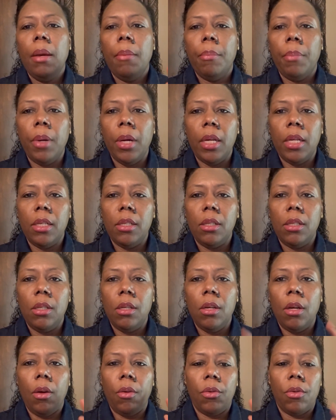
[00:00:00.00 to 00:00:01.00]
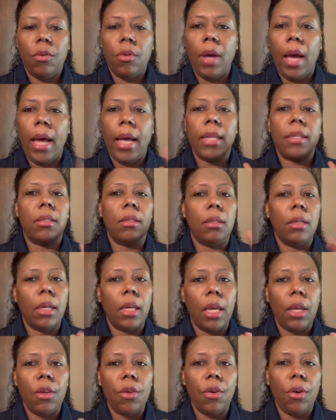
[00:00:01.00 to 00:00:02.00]
But, you know, you guys
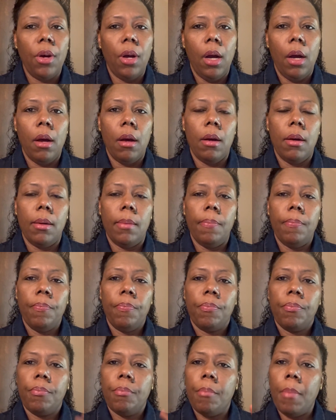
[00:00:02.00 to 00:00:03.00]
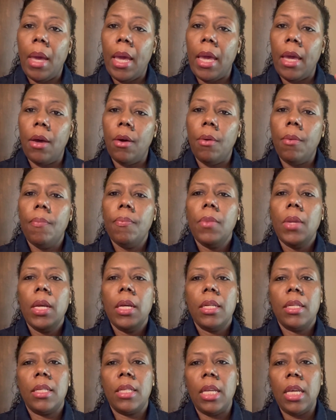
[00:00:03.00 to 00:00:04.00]
look in your um, mail,
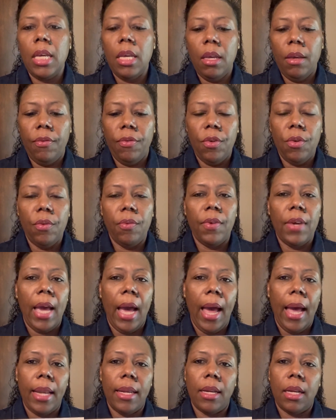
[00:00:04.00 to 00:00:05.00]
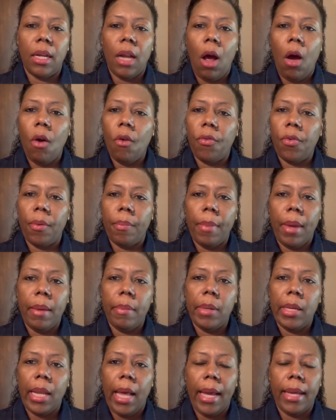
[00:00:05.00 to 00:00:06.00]
see if you've gotten an offer
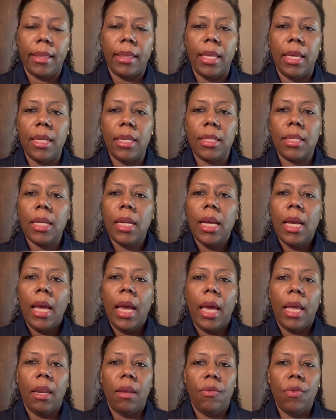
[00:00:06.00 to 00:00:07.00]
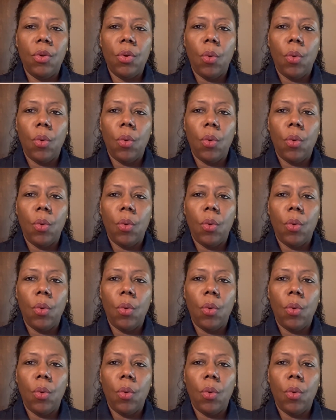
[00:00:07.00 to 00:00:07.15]
maybe like this. And if you